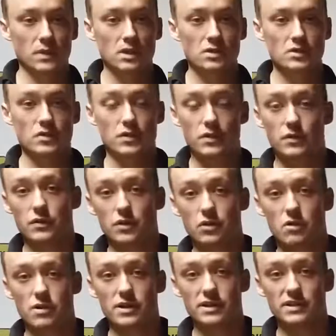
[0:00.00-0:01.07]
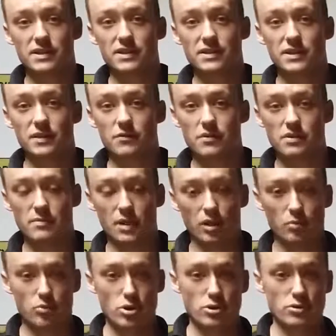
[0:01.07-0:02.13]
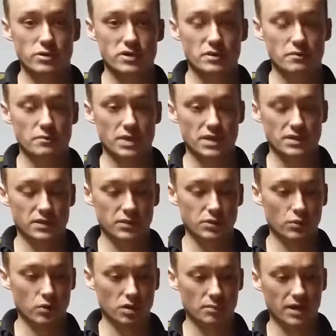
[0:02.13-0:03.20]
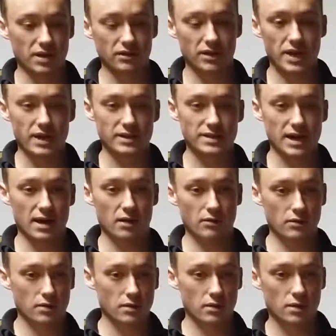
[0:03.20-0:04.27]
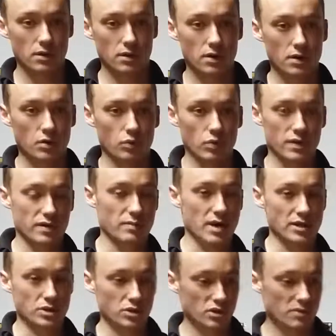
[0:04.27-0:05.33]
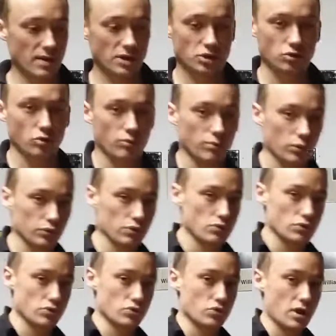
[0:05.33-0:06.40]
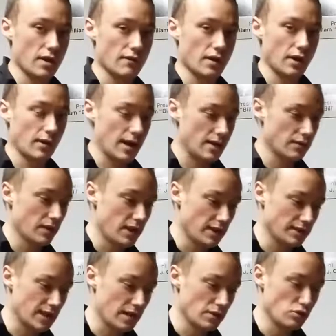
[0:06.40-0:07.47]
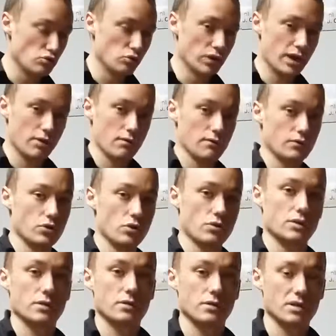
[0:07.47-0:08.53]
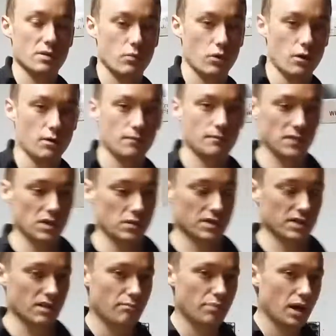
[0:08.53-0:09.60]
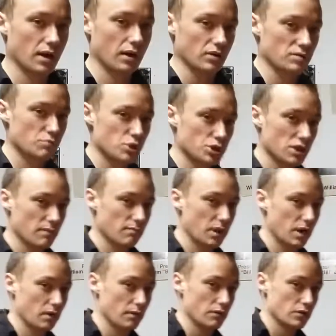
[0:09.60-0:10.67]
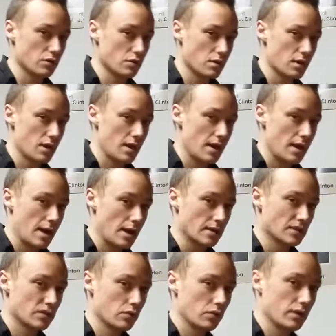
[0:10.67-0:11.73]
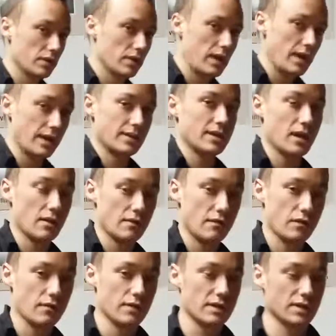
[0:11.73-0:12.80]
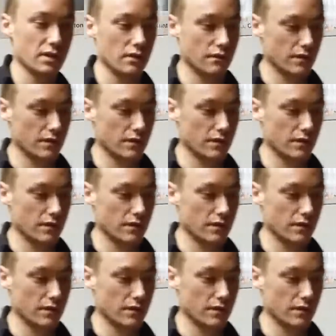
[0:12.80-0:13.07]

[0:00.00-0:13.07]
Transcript: So the current existing 3D metal printers basically work by laying down you can imagine a little bulldozer driving and laying down a new layer of dirt somewhere. It's got a pile, it's pushing a pile of dirt and slowly laying it down in front of itself.